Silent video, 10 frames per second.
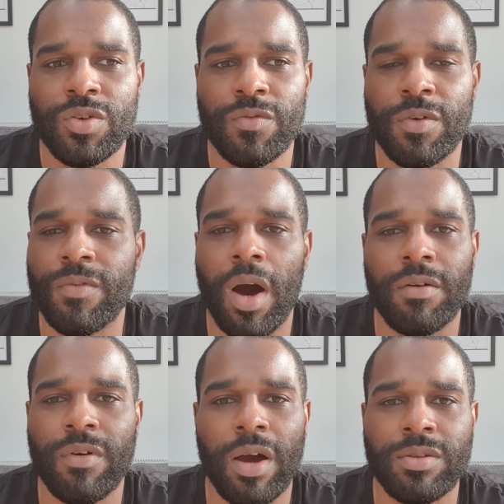for
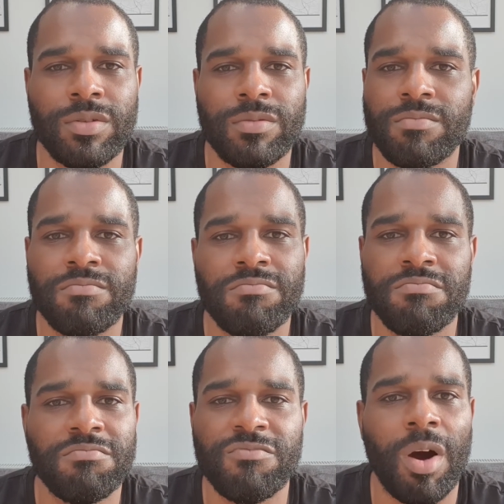five rounds
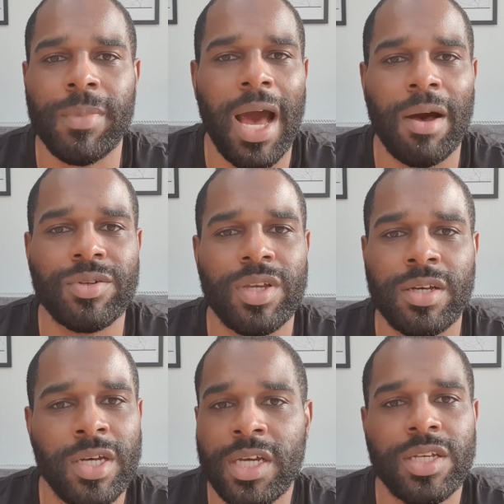from the outset
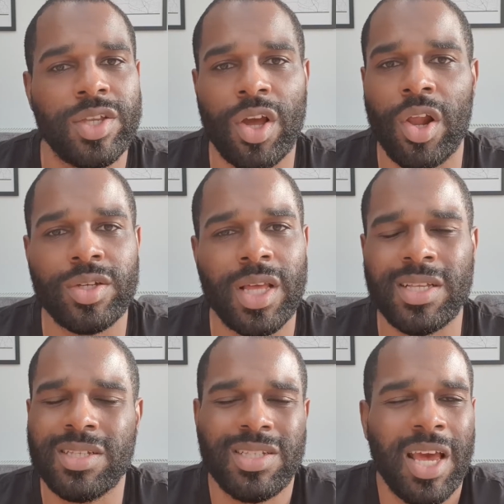He's to close that.
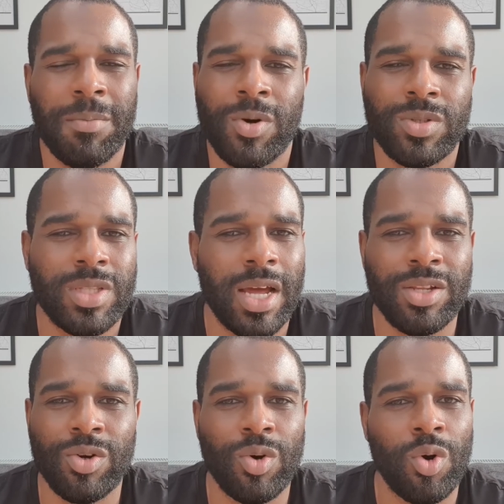The same old
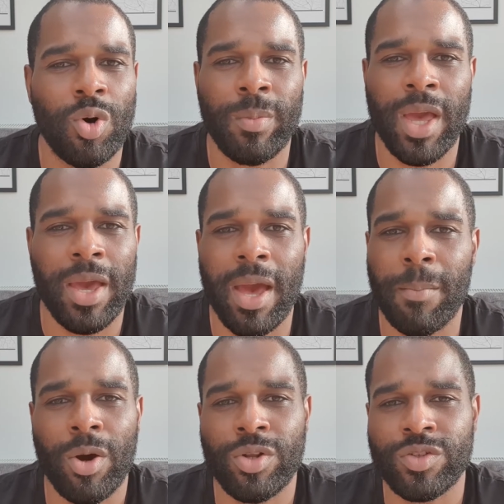Daniel Cormier
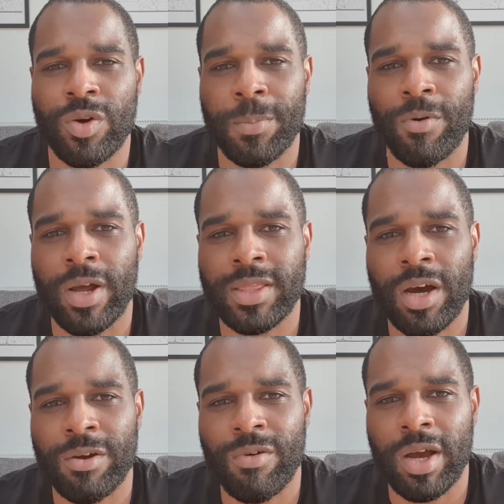modus
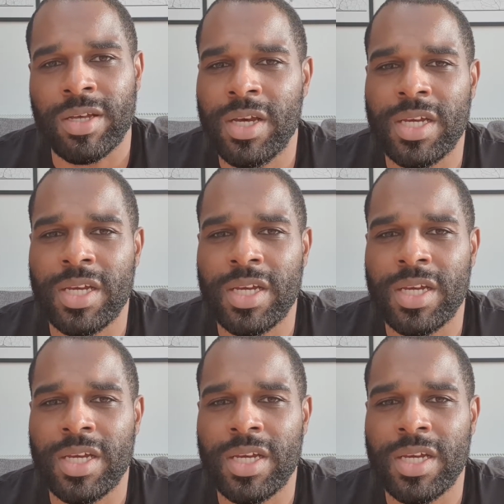operandi, right?